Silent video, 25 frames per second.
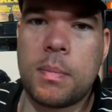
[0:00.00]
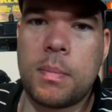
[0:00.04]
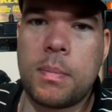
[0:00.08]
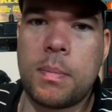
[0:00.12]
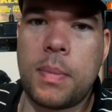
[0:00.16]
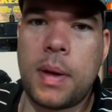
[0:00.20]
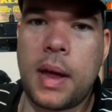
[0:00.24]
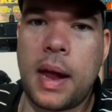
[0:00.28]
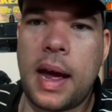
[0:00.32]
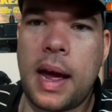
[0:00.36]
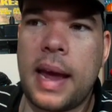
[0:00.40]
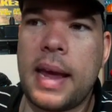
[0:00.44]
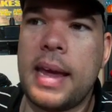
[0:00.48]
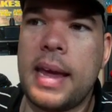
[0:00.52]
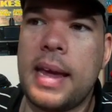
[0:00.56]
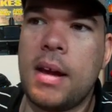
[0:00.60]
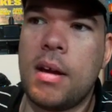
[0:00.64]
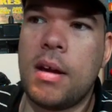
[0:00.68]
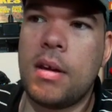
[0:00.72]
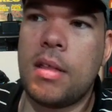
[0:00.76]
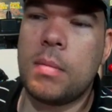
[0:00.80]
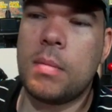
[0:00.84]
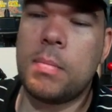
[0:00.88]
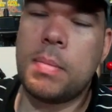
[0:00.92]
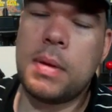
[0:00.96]
But I
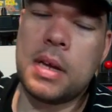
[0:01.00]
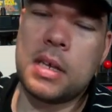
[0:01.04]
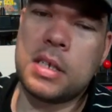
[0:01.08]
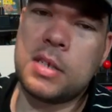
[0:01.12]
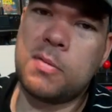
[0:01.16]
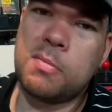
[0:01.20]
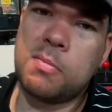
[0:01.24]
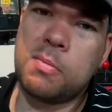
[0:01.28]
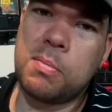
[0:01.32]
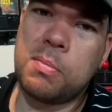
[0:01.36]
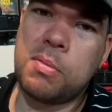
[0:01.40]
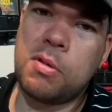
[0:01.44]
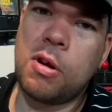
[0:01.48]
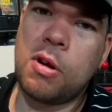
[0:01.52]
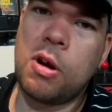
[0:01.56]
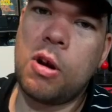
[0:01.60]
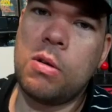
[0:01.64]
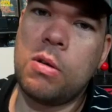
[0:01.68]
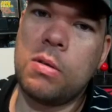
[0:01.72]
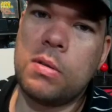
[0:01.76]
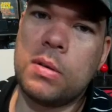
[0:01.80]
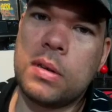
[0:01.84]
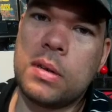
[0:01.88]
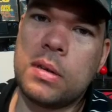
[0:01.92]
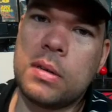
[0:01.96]
hear the PS
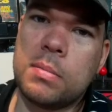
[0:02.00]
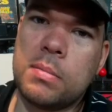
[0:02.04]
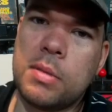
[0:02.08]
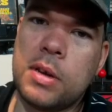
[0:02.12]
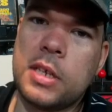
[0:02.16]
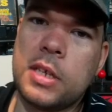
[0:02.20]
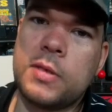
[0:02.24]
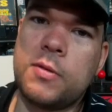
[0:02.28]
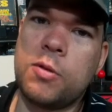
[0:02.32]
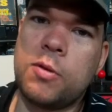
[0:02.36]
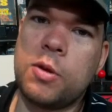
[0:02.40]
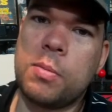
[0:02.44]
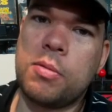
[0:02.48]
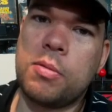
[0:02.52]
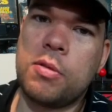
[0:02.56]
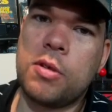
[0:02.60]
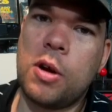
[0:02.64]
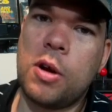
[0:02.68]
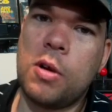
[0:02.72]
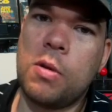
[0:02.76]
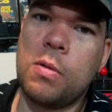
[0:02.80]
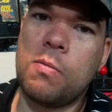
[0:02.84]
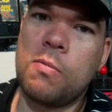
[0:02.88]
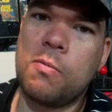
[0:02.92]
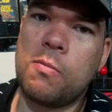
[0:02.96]
Pro, PS4
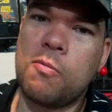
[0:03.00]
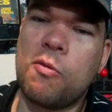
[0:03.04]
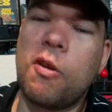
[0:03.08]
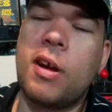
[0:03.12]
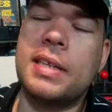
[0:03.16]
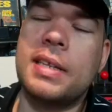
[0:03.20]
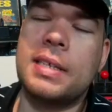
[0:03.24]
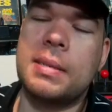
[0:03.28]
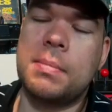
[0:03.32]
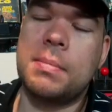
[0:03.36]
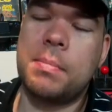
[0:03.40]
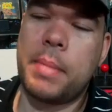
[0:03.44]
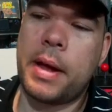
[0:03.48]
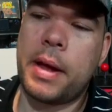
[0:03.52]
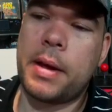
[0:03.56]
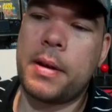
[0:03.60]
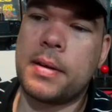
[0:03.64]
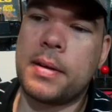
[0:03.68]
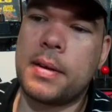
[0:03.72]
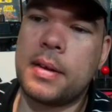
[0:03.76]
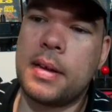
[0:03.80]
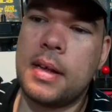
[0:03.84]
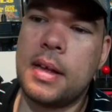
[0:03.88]
Pro runs it better.